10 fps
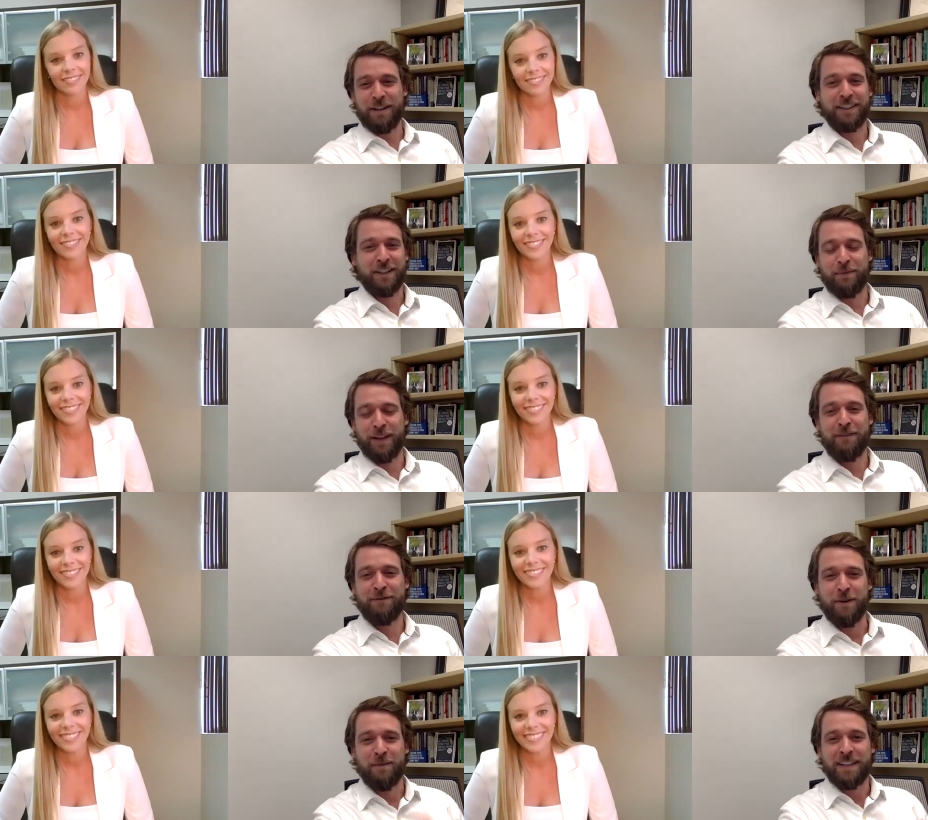Speaker 1: that's a good
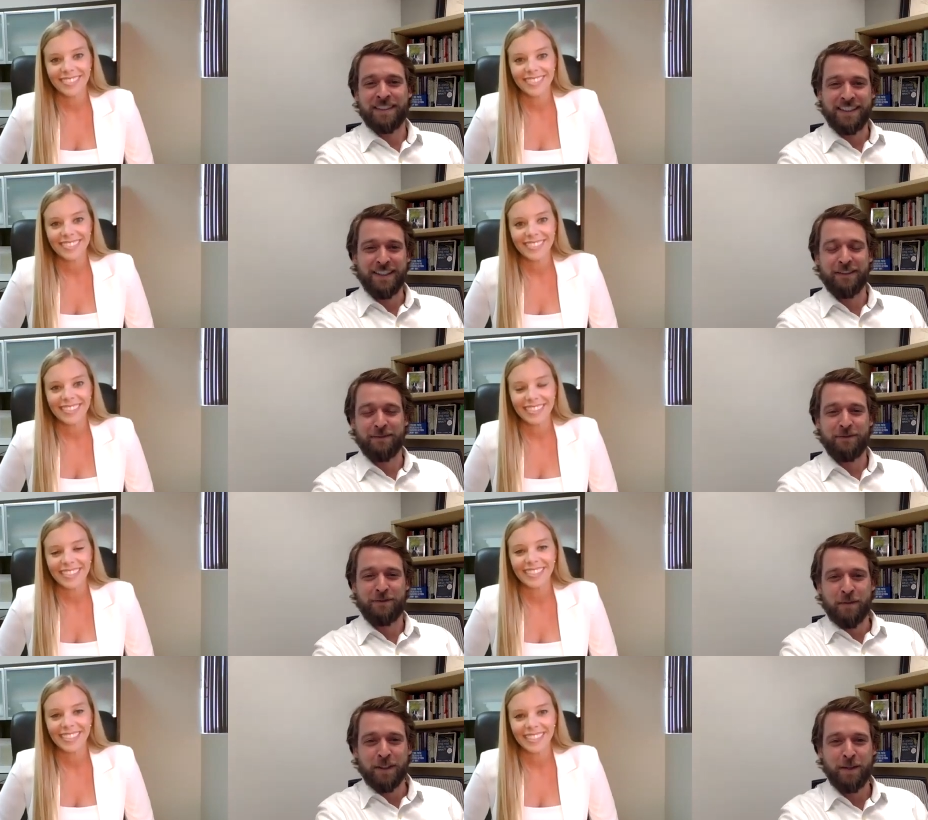platform. That's a, you know,
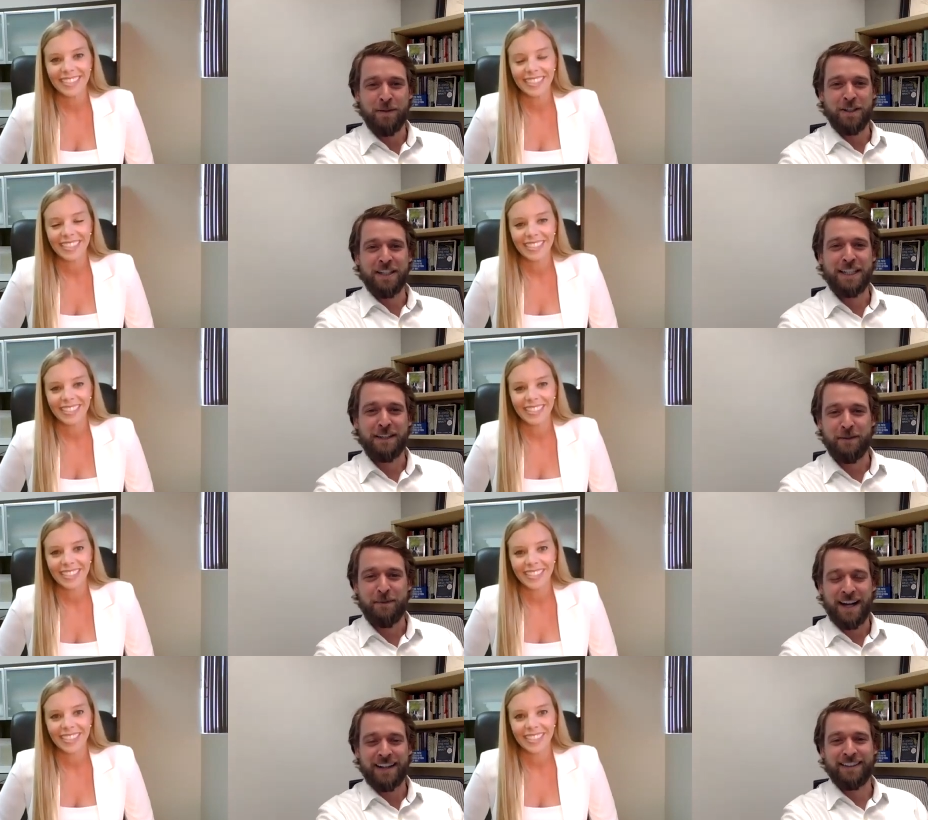from the community giving
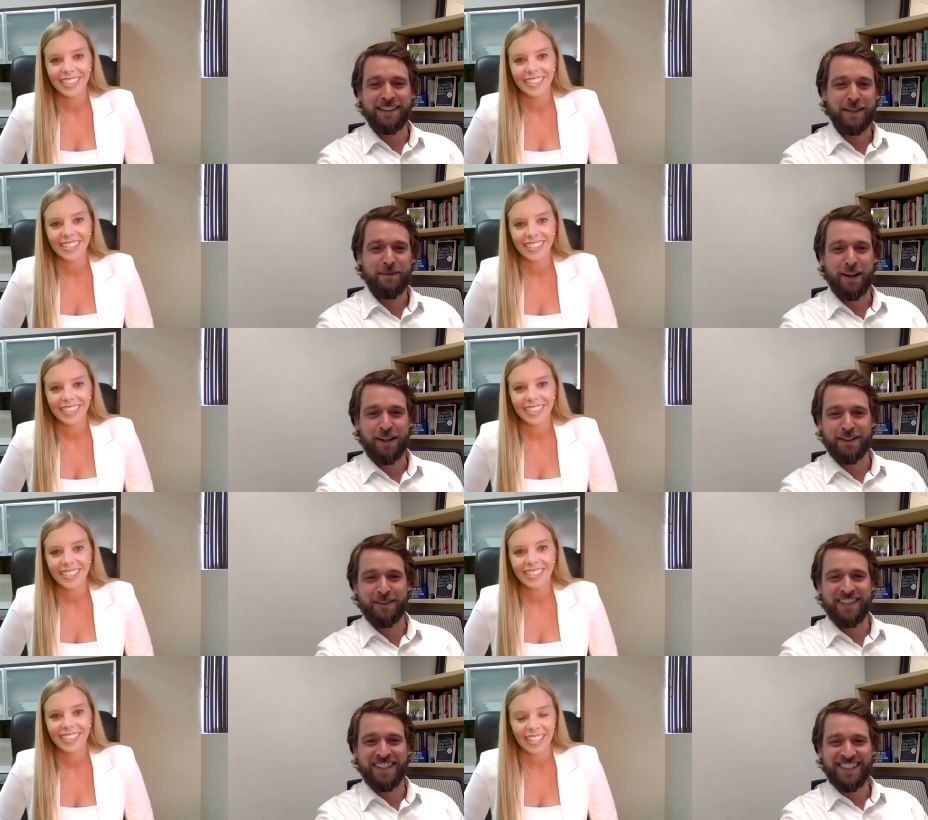back, I think that'd be
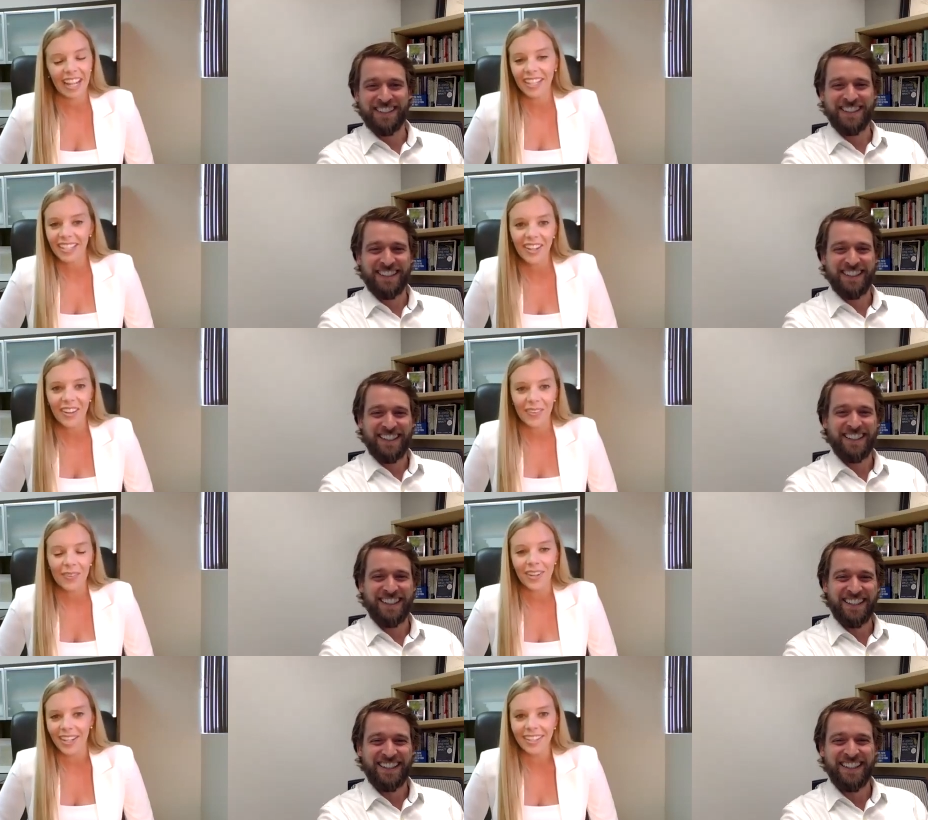awesome. Yeah,
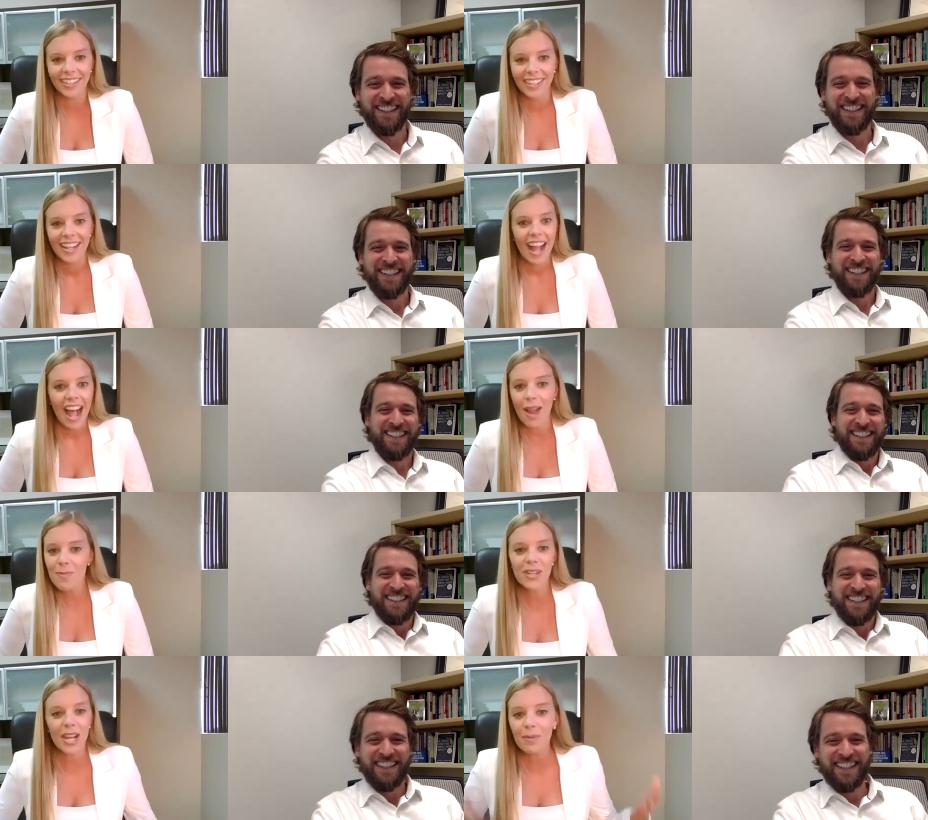
Speaker 2: well, I'm
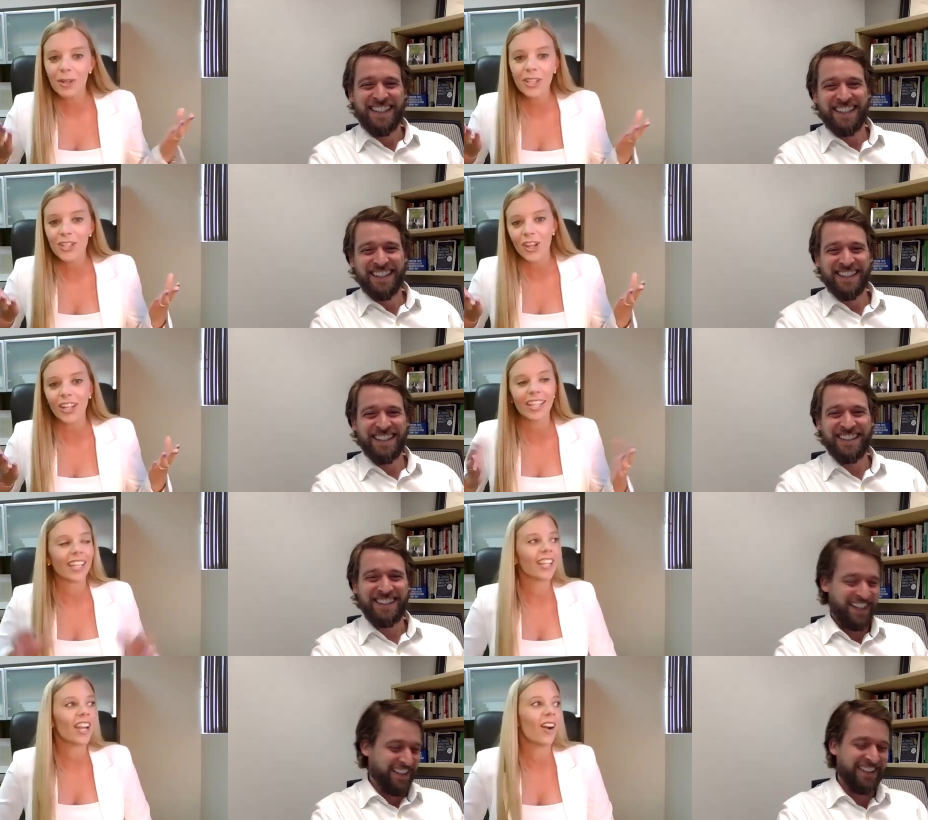your neighborhood attorney,
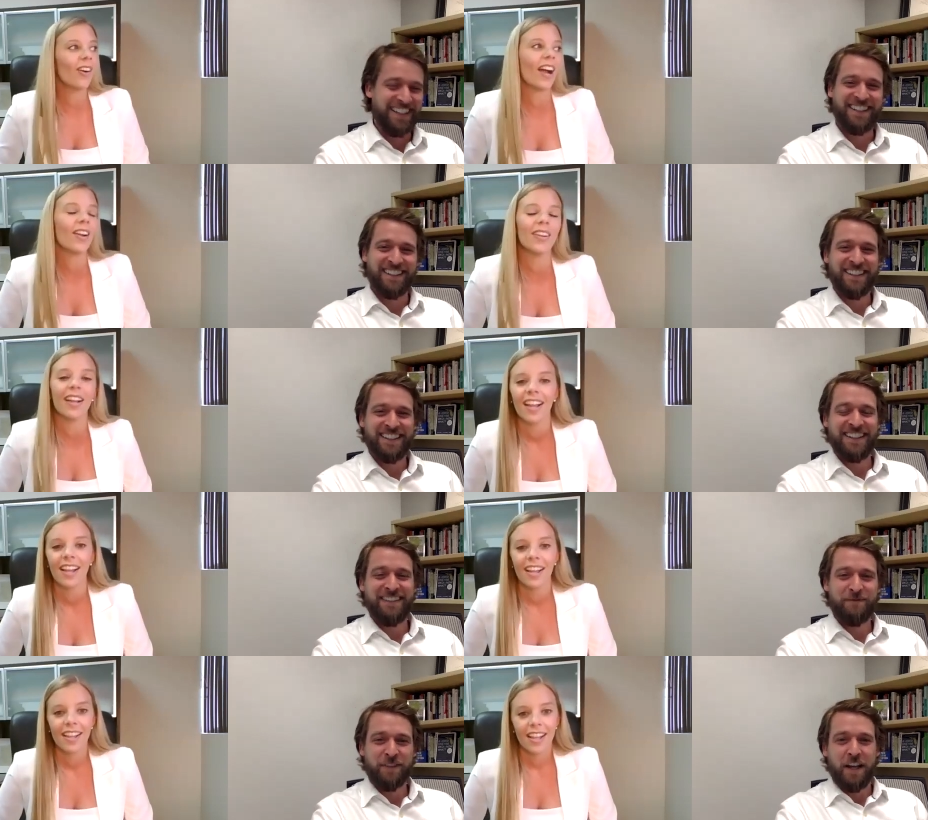
Speaker 1: you know? There you go.
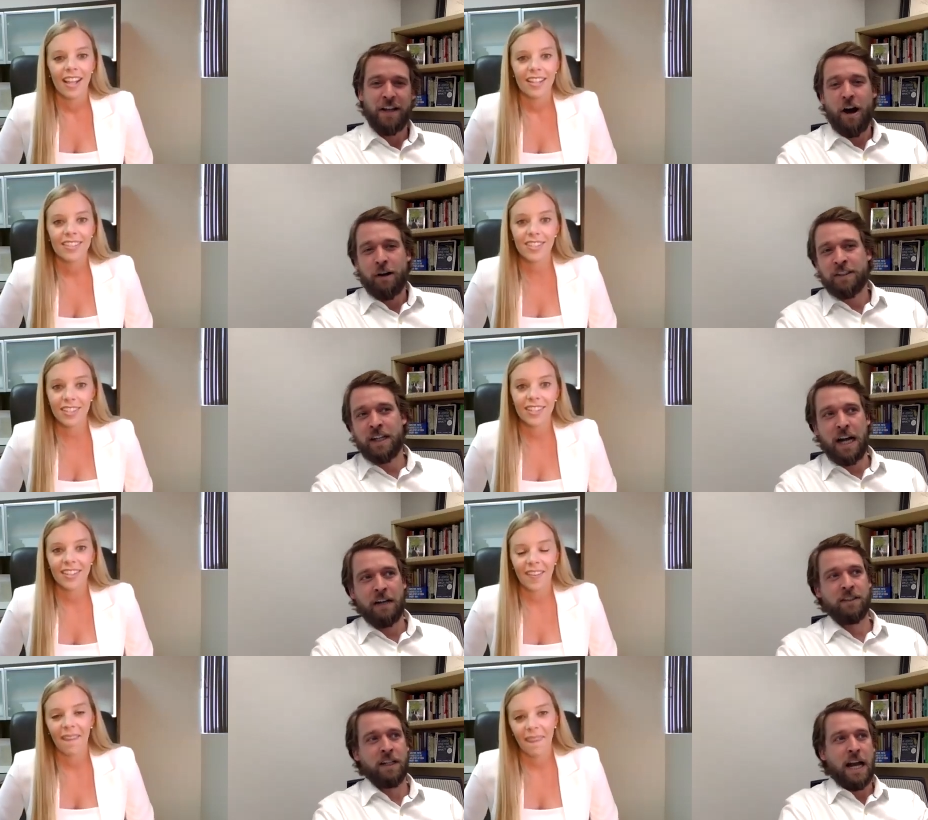No, I was going to, I
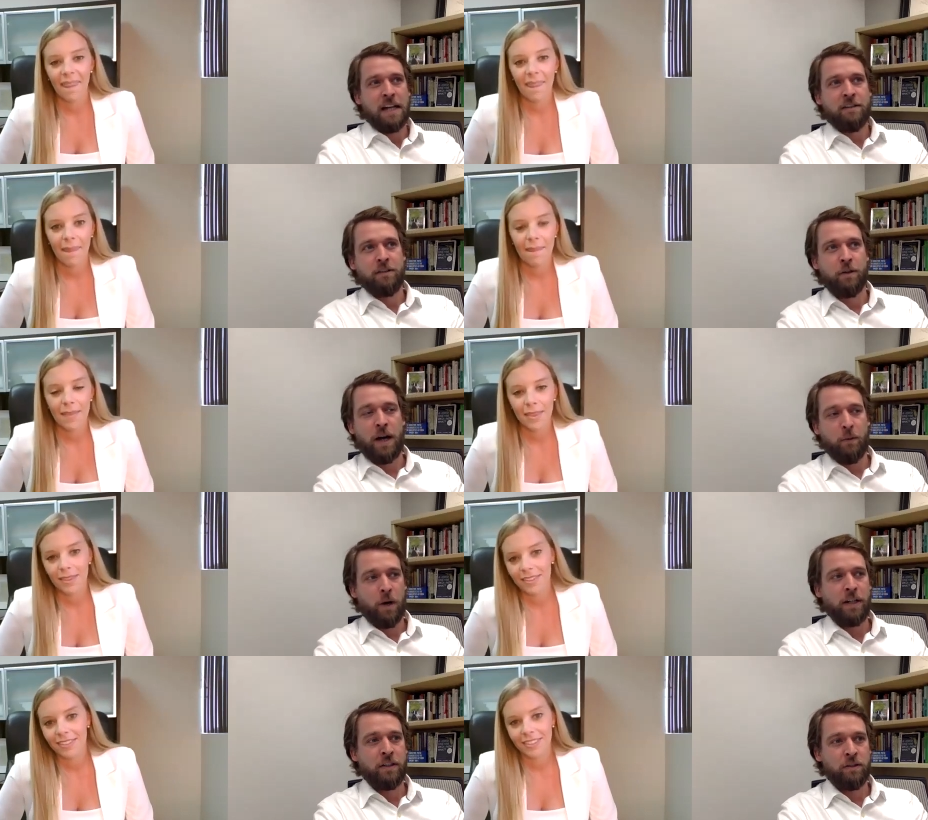was going to ask, you know, how,
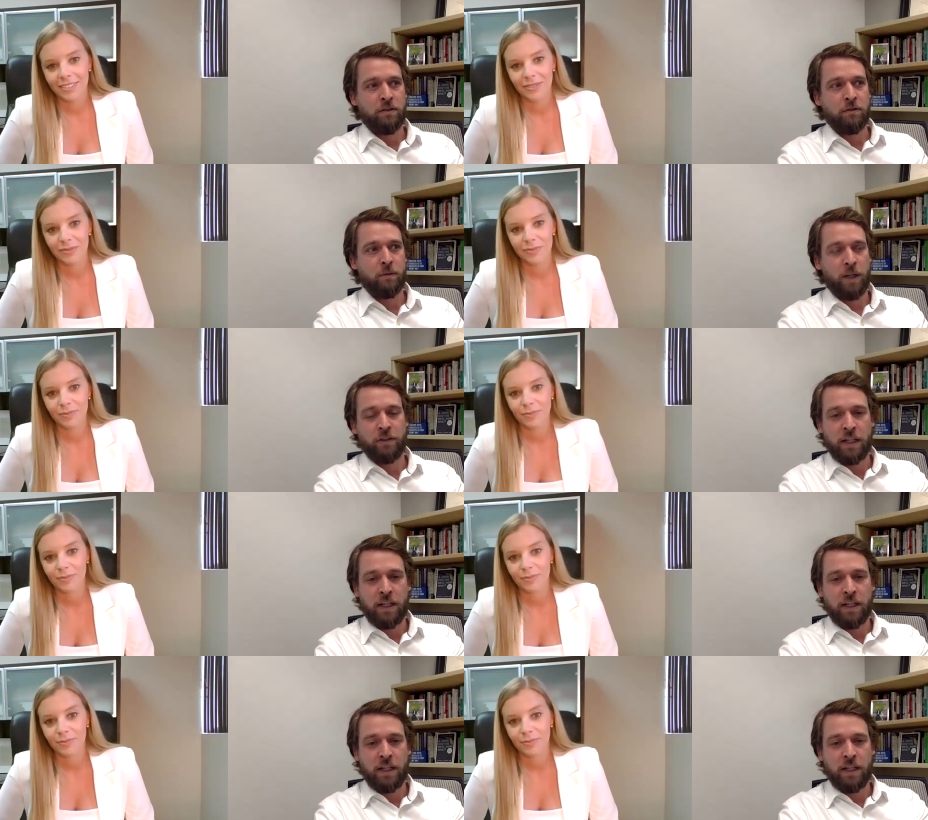why did you, why did you get